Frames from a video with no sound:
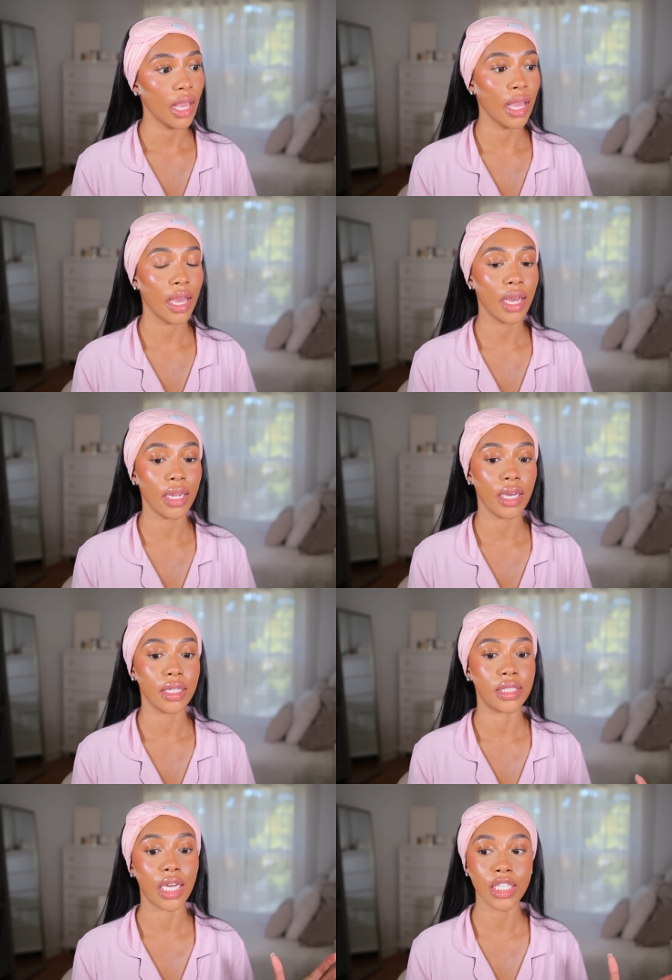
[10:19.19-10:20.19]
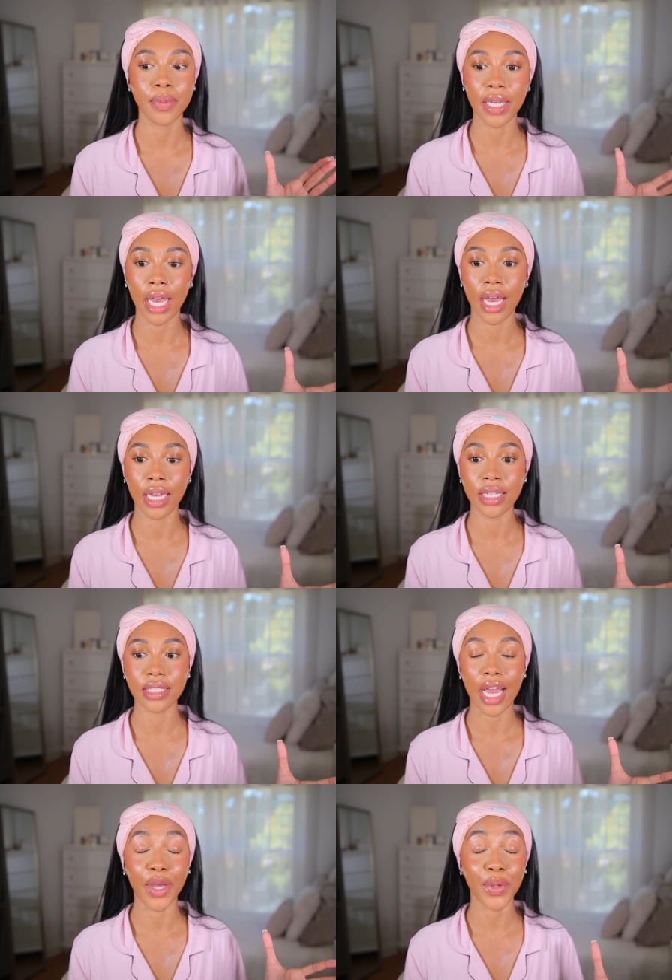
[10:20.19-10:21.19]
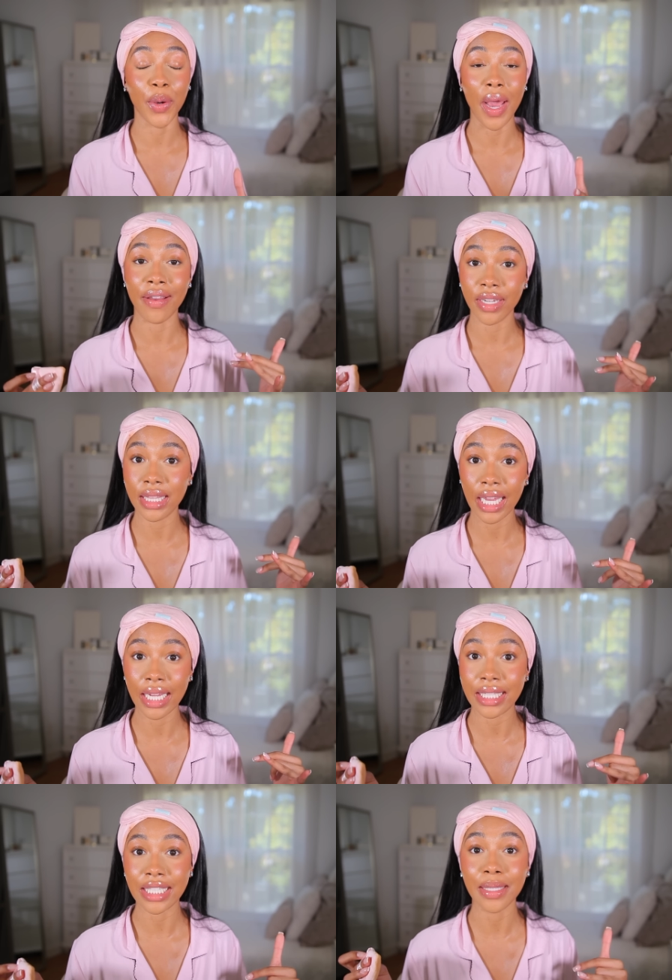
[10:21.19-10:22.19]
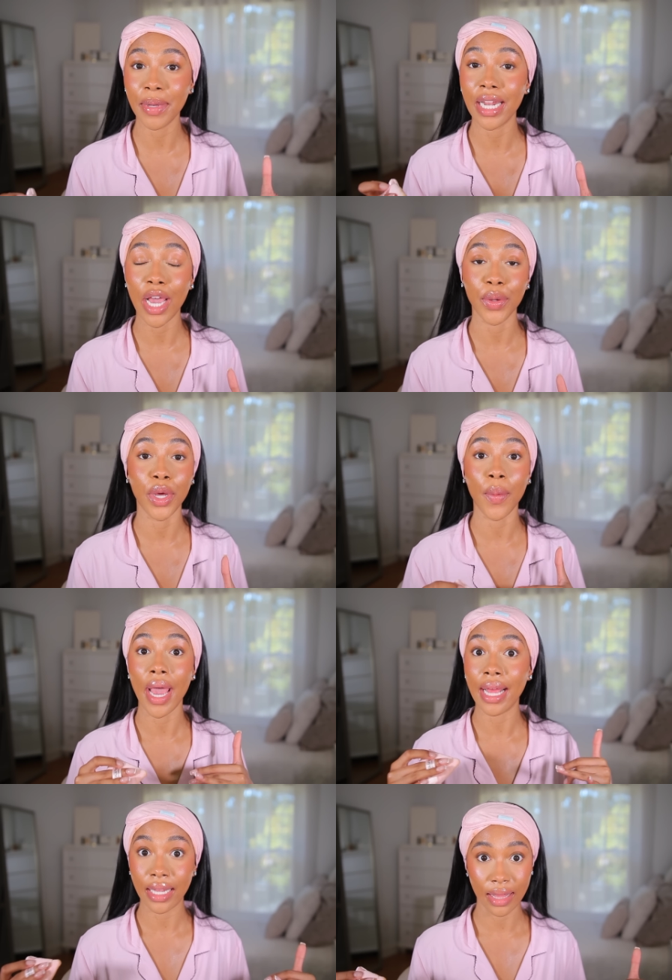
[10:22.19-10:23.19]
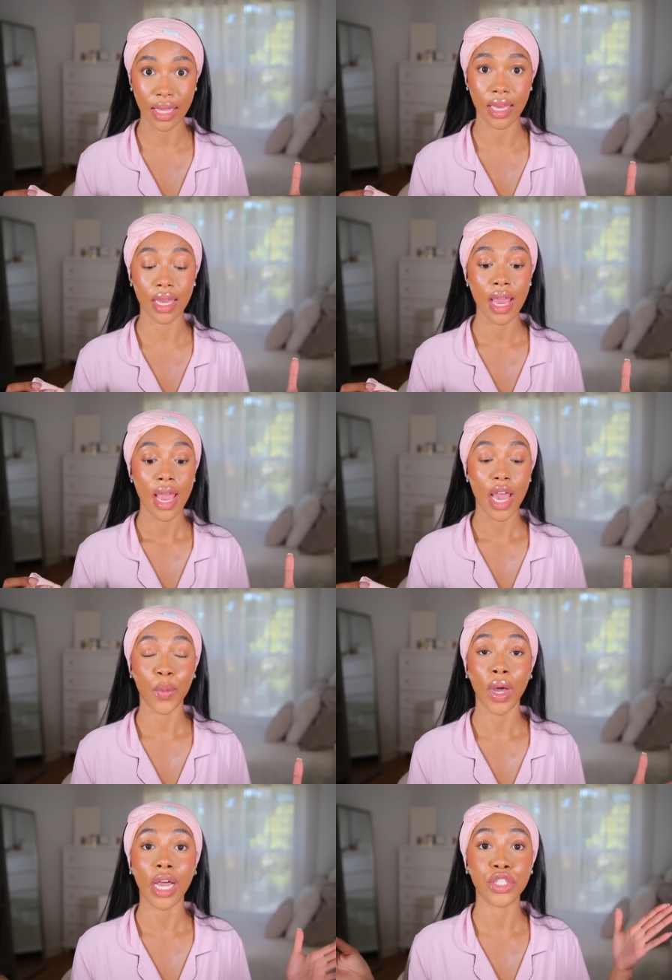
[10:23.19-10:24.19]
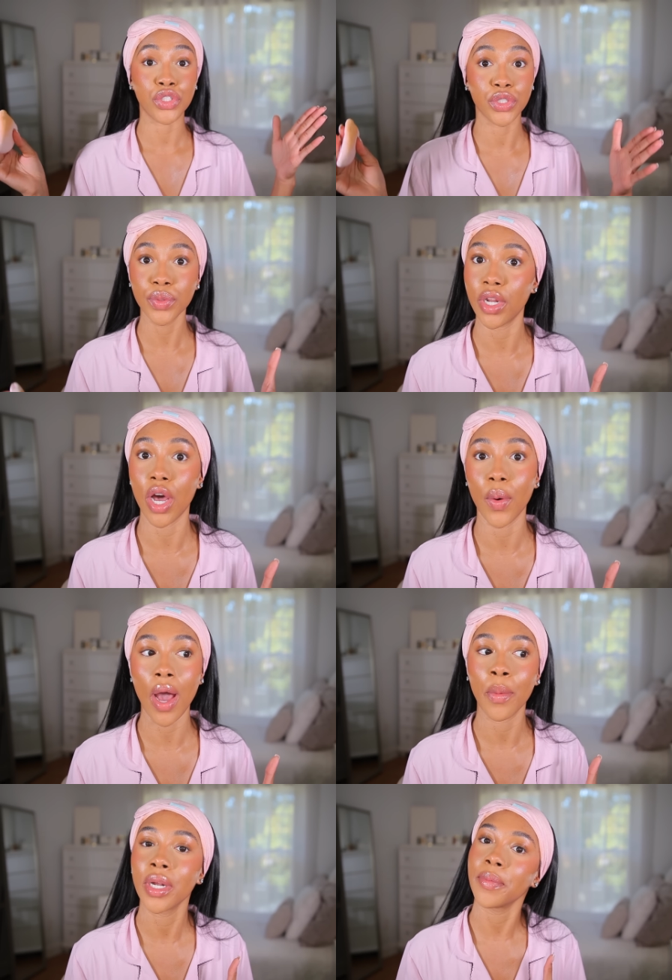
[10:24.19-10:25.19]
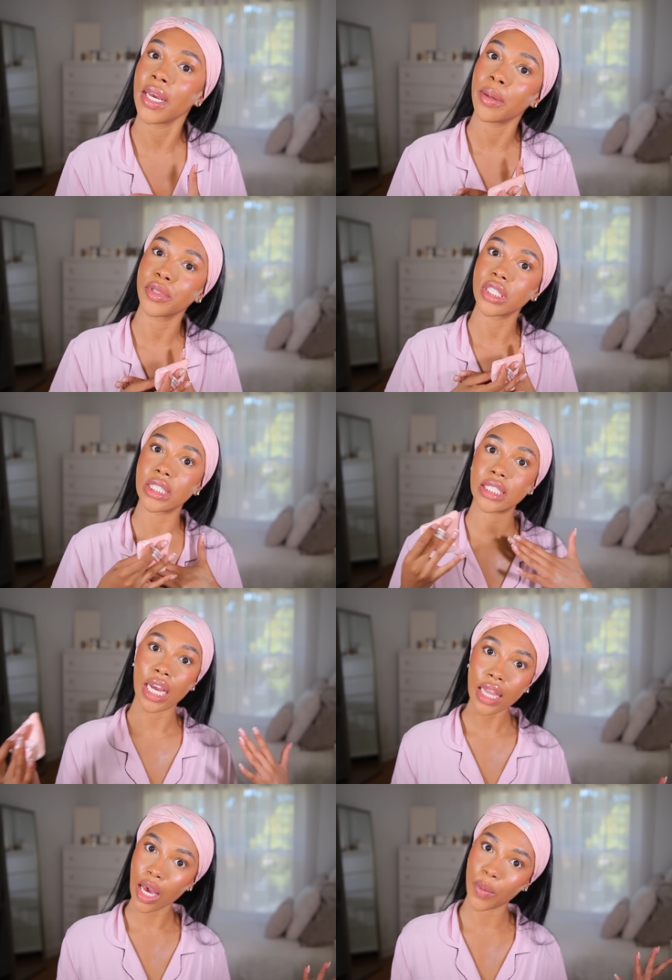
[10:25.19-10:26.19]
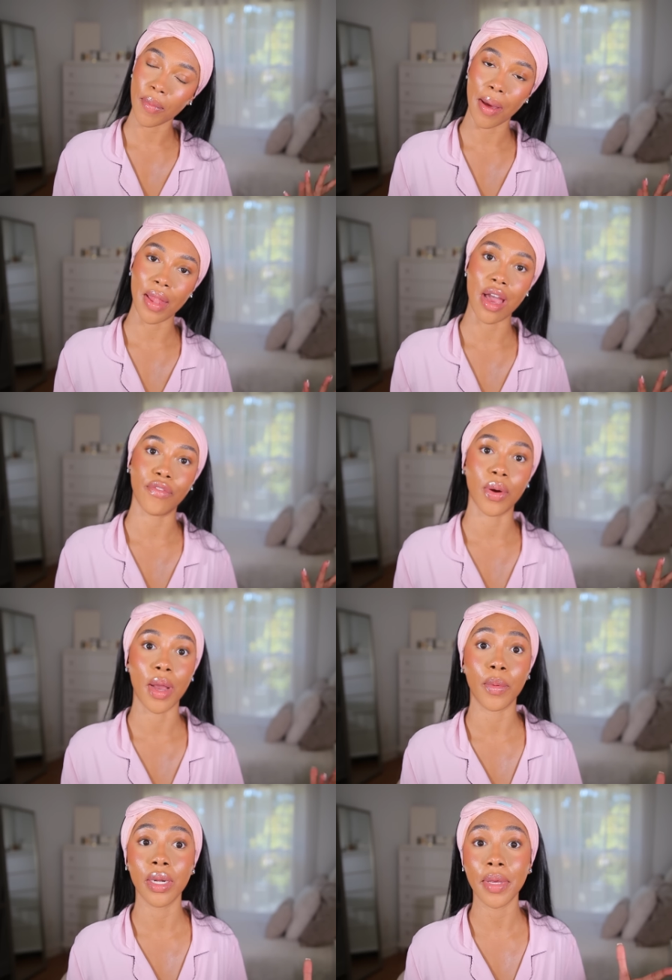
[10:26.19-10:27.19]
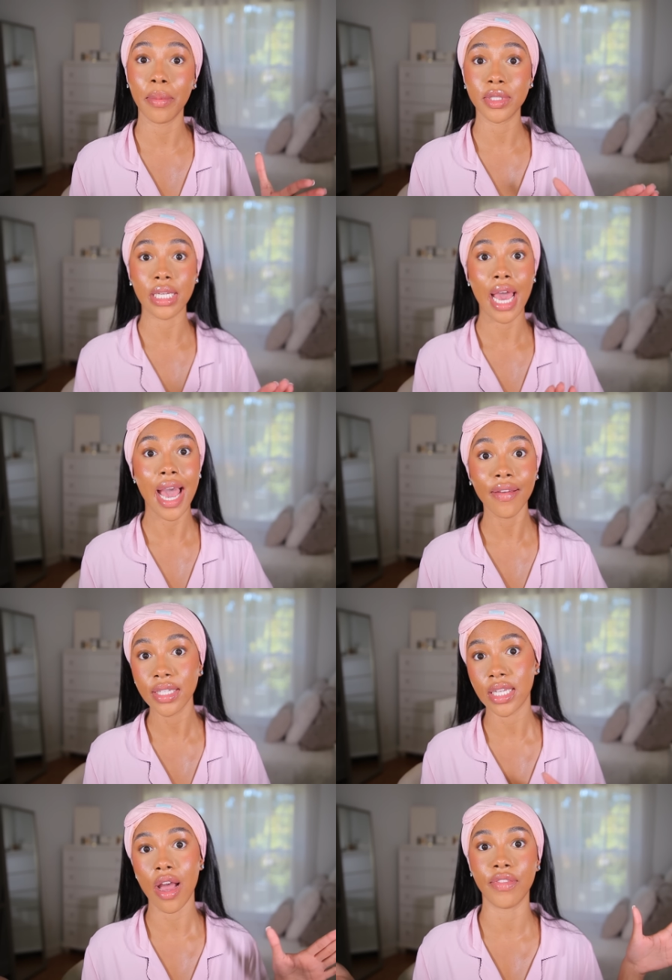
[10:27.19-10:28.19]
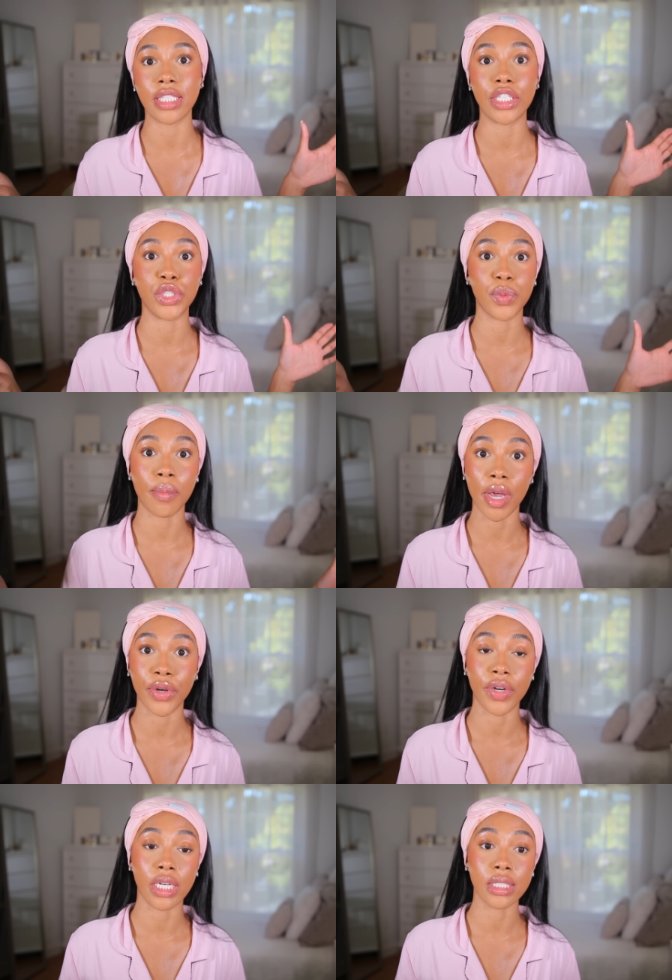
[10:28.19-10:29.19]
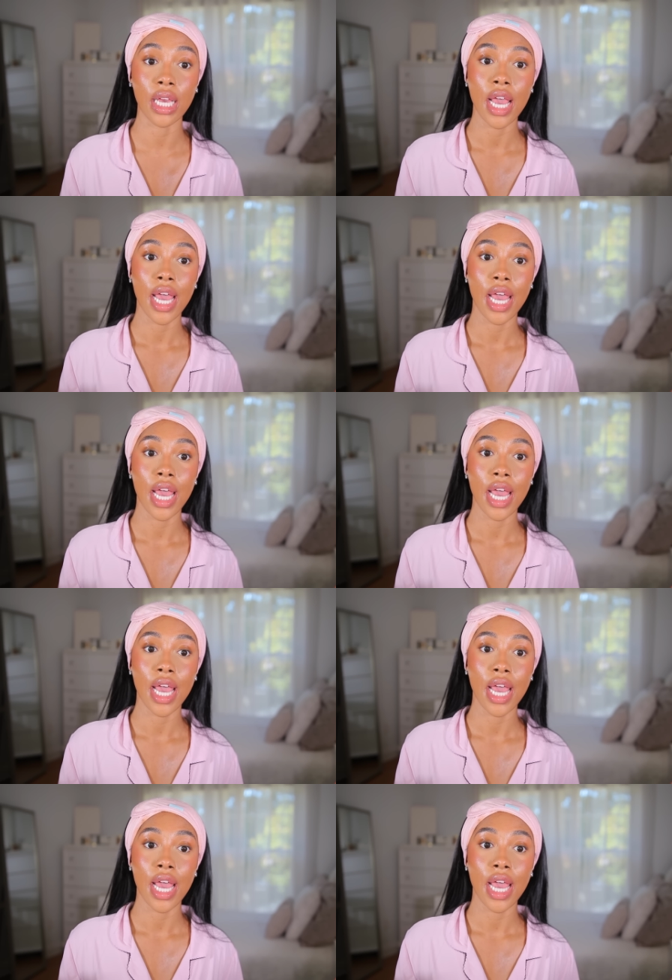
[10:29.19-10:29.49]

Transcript: And just because I don't know everything doesn't mean I don't know anything. And what I do know, I want to be able to share that with my platform. I want to be able to have these conversations with my girls.